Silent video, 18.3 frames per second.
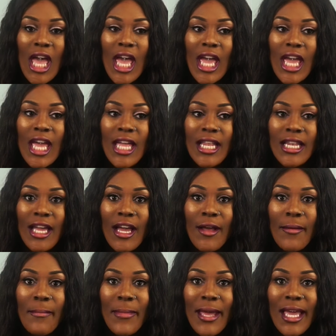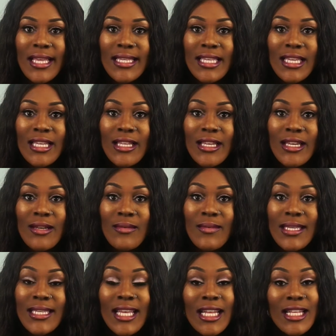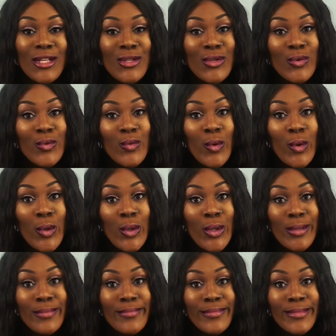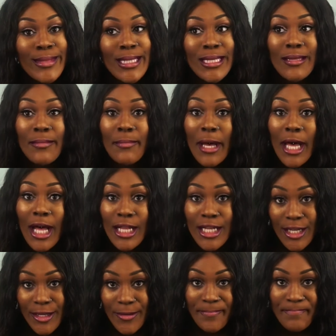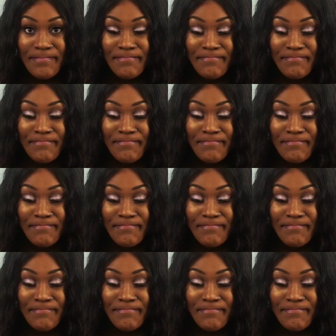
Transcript: and basically we started to walk to the party.